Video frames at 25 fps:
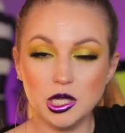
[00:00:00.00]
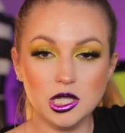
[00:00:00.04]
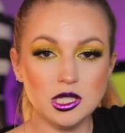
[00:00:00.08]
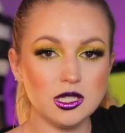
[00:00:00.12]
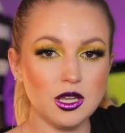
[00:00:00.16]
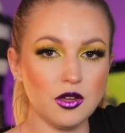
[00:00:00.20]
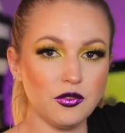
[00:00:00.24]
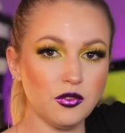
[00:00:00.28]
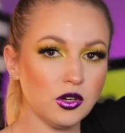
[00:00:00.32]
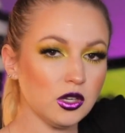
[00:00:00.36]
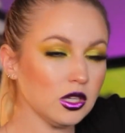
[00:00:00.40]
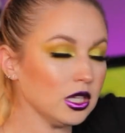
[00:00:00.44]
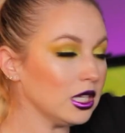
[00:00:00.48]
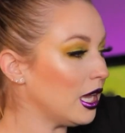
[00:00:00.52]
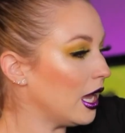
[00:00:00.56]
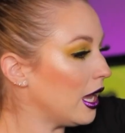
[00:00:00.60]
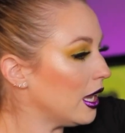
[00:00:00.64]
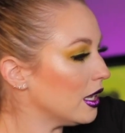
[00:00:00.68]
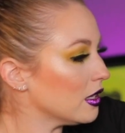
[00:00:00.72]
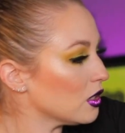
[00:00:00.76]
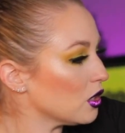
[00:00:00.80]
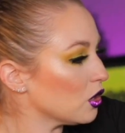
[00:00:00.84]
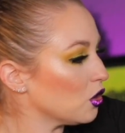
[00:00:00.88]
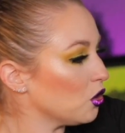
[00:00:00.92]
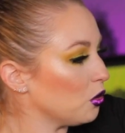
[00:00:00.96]
but it definitely
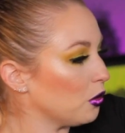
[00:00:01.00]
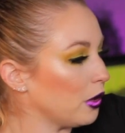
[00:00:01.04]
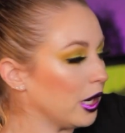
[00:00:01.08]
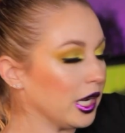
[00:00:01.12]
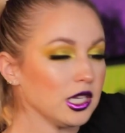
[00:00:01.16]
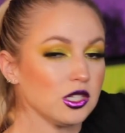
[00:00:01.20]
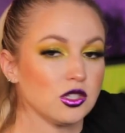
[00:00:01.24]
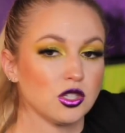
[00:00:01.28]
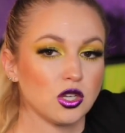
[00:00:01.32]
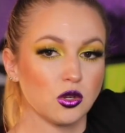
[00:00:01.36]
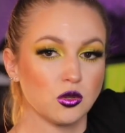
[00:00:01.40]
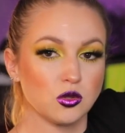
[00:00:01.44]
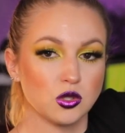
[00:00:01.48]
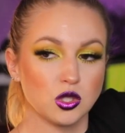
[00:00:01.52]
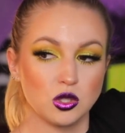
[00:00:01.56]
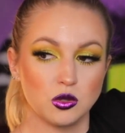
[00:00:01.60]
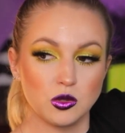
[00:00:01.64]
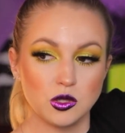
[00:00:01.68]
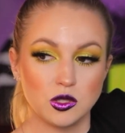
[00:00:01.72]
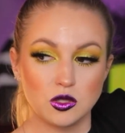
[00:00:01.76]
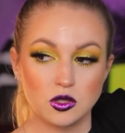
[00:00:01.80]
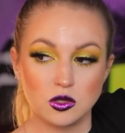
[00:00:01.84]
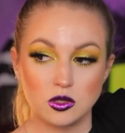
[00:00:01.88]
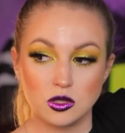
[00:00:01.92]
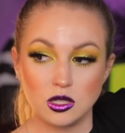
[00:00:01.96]
has a gray tone to
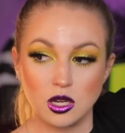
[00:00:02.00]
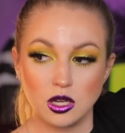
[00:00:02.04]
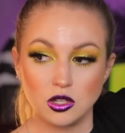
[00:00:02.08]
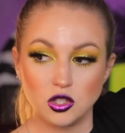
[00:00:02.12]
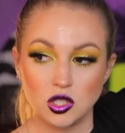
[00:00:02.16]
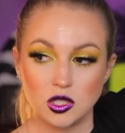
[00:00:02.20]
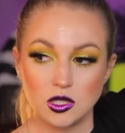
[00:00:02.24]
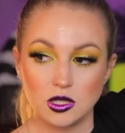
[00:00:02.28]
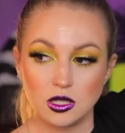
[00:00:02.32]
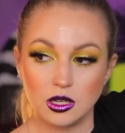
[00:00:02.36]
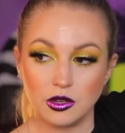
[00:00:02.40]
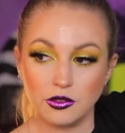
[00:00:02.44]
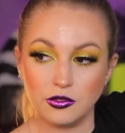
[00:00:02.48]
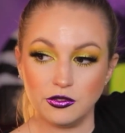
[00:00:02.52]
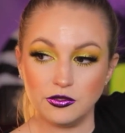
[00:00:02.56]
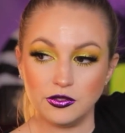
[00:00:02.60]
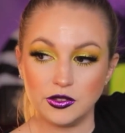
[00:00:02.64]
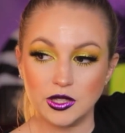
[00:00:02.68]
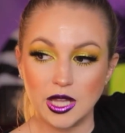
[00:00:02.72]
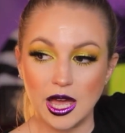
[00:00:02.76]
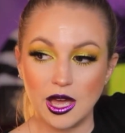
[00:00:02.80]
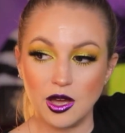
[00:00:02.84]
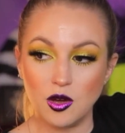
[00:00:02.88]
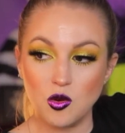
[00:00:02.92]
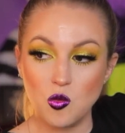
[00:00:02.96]
it, so it's not just like a
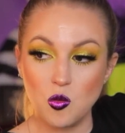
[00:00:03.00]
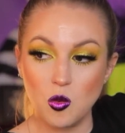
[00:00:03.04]
flat